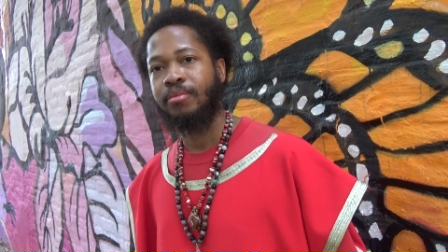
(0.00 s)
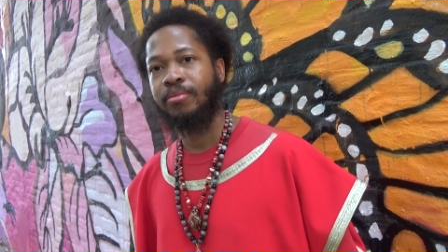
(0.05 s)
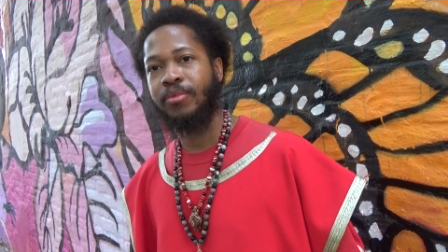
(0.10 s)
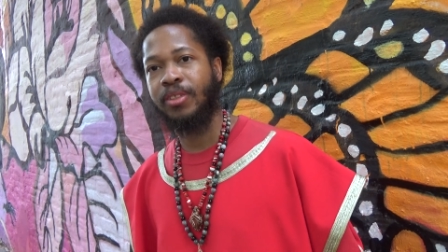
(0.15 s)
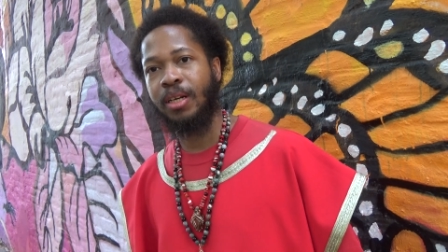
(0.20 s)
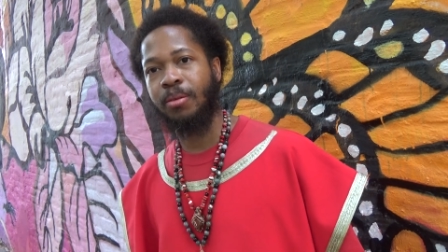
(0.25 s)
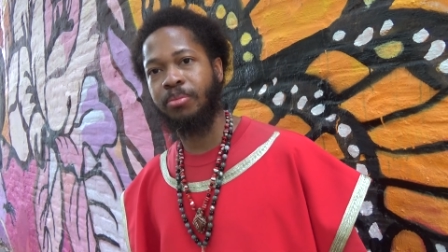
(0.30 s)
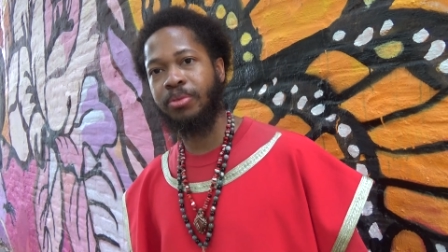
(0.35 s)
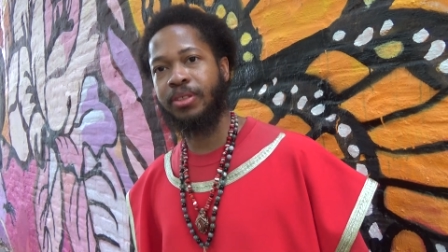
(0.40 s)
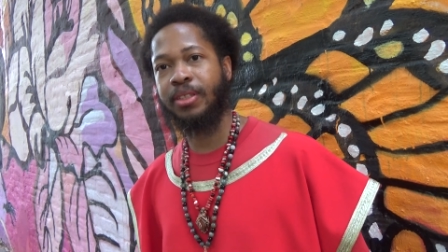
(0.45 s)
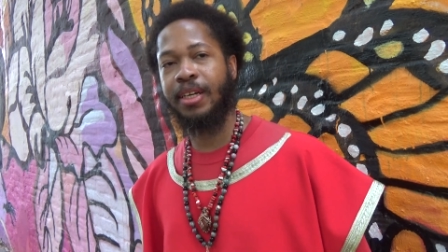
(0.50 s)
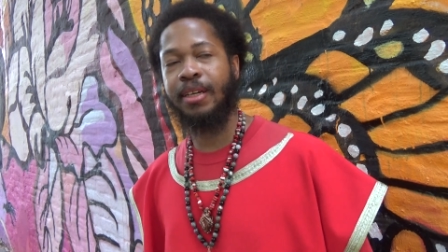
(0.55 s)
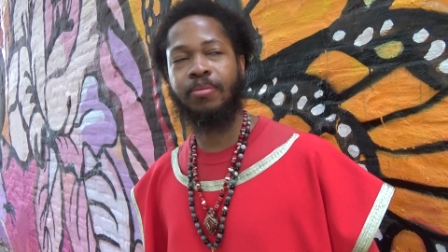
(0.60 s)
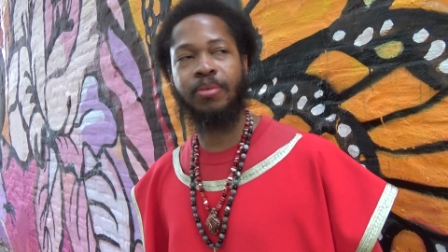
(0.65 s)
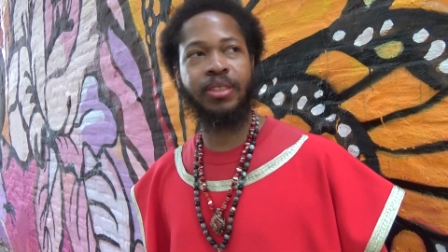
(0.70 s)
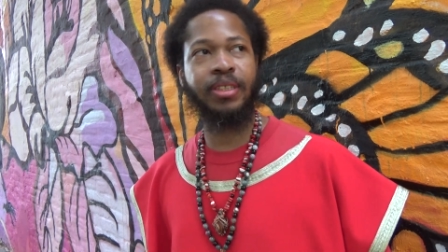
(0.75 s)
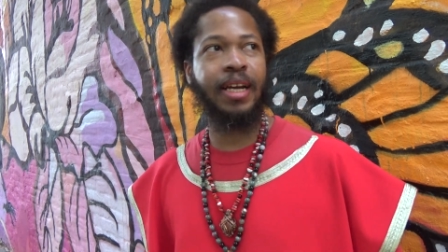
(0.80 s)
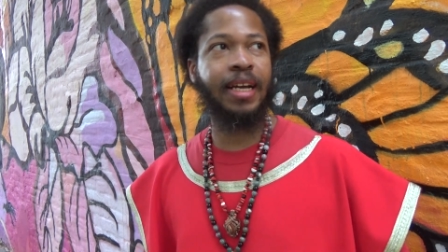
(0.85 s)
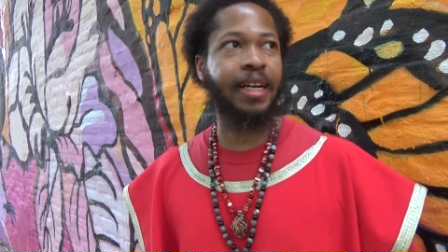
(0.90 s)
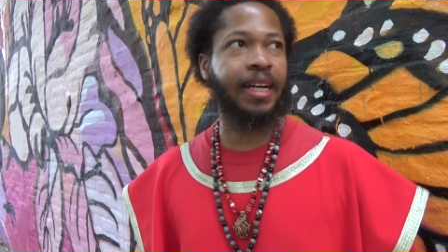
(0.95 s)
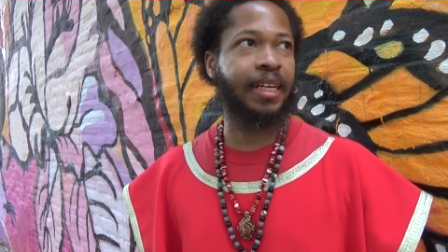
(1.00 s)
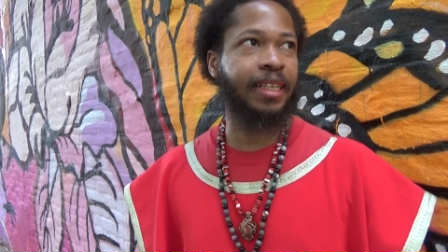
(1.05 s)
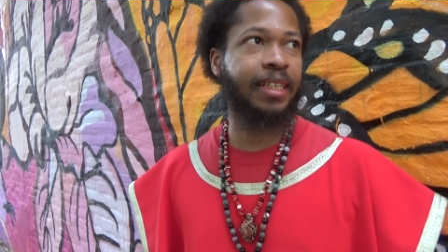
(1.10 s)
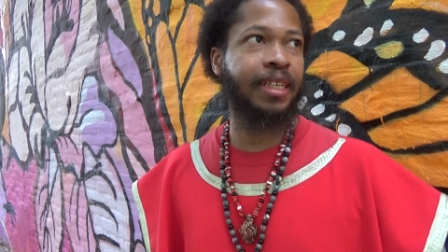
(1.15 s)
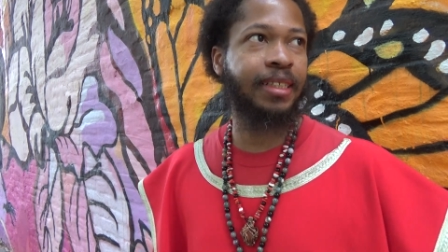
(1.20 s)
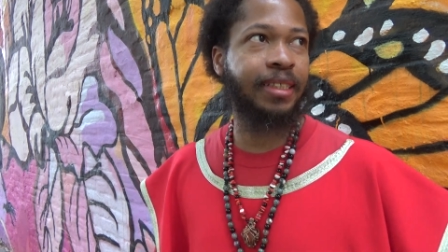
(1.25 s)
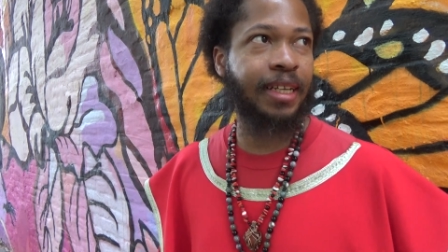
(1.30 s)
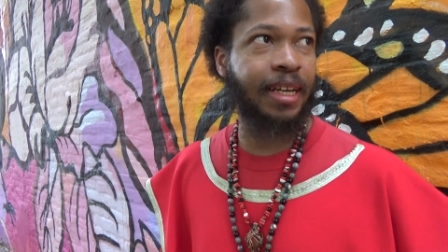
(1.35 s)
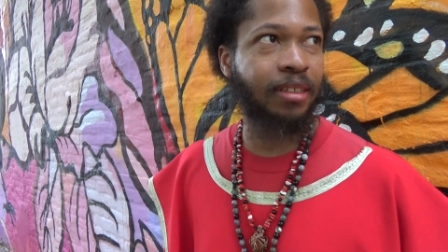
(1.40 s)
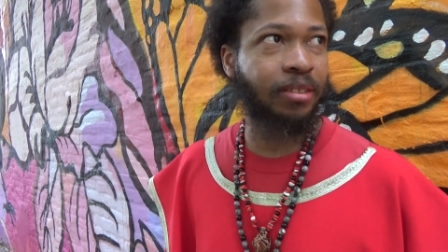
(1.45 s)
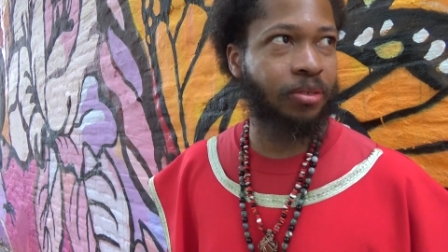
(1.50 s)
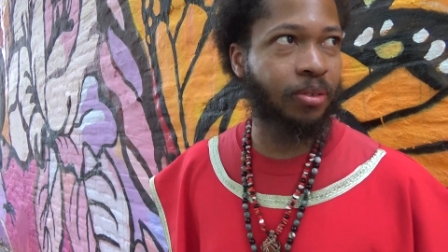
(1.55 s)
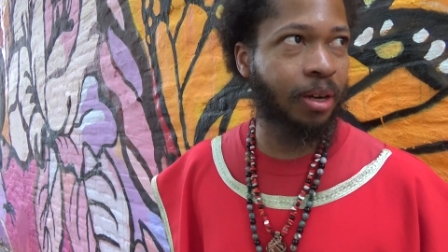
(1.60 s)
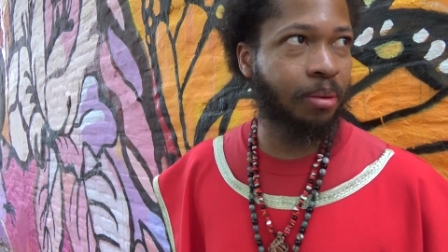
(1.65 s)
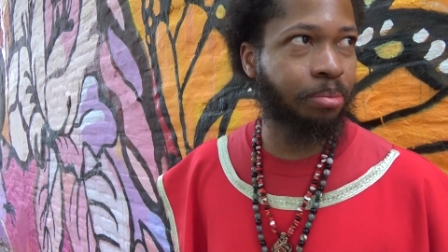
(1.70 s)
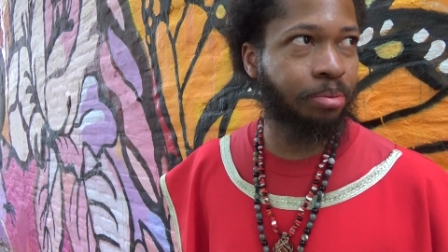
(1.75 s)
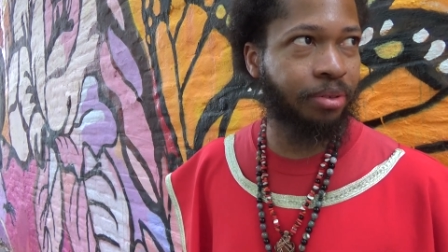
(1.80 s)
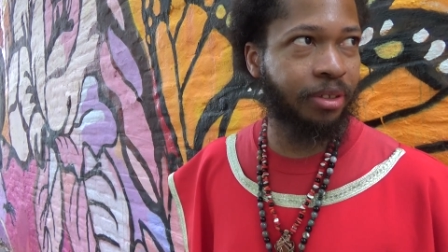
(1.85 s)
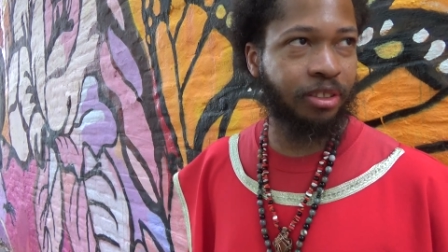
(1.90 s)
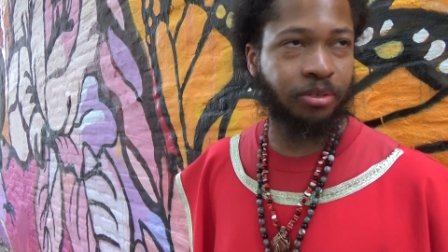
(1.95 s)
Now I'm saying? I ain't gotta get that. You know, I'm
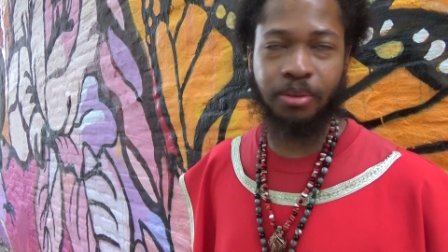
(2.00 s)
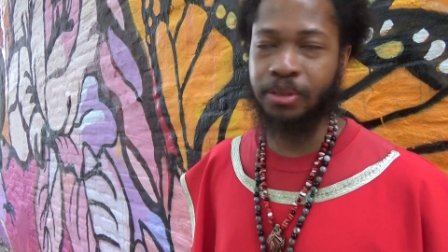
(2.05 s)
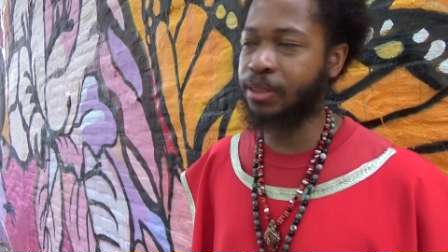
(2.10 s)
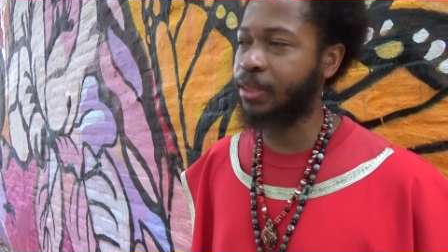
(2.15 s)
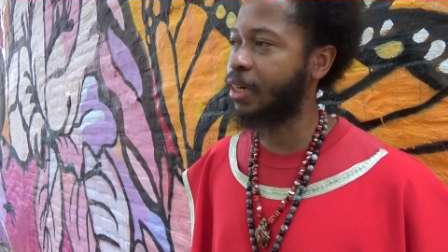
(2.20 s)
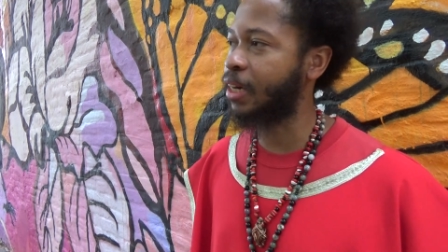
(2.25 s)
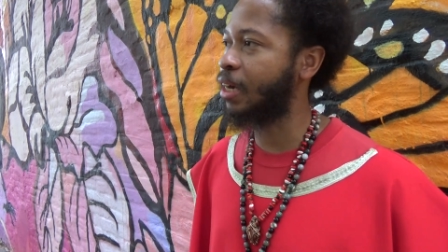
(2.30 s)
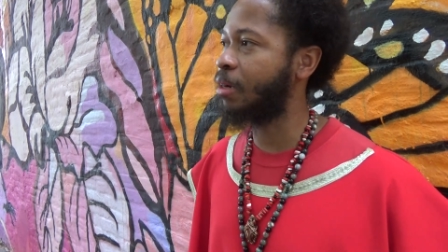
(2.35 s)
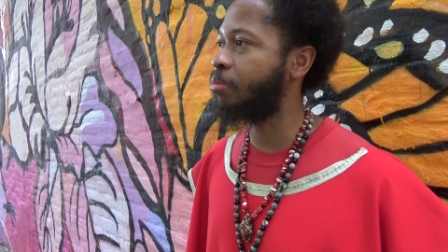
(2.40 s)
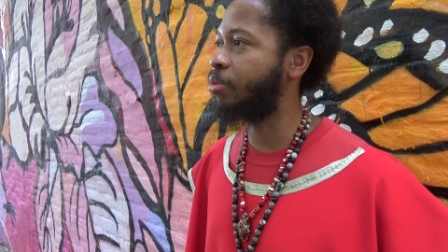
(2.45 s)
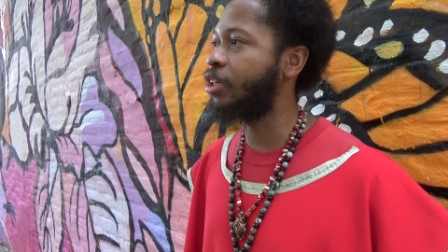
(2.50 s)
pressed with time,